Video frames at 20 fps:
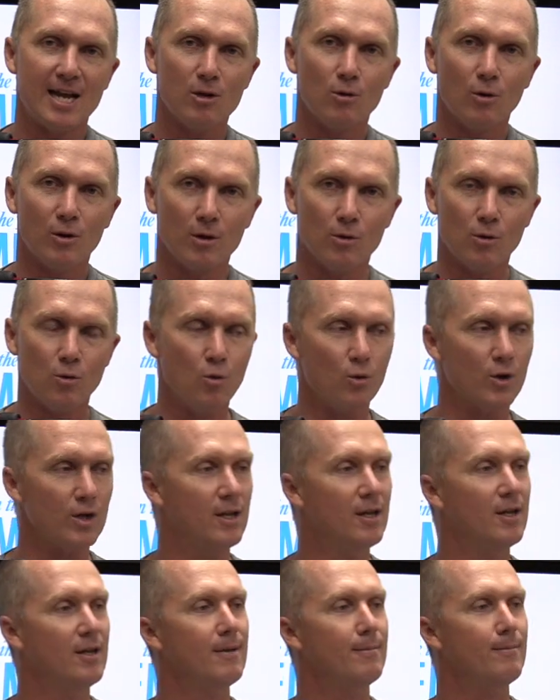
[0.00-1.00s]
and you're going to hook
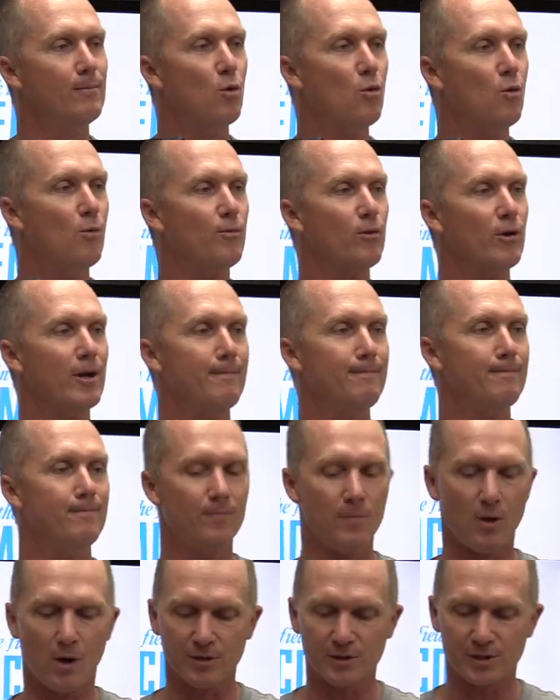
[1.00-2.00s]
more bream
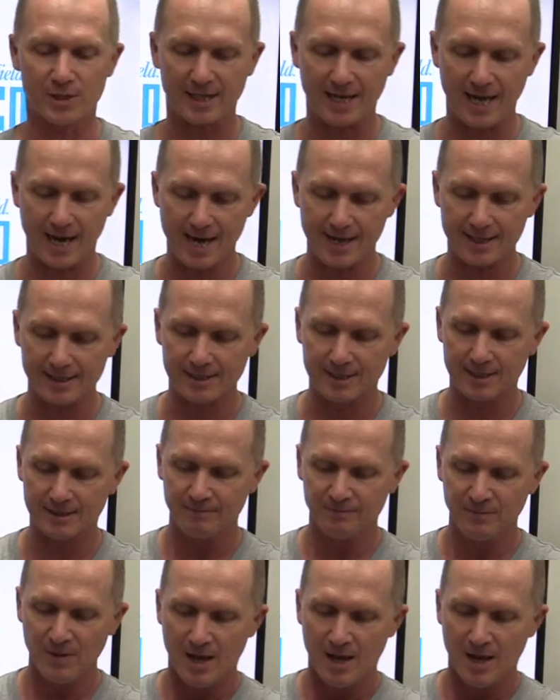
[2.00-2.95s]
on cicadas.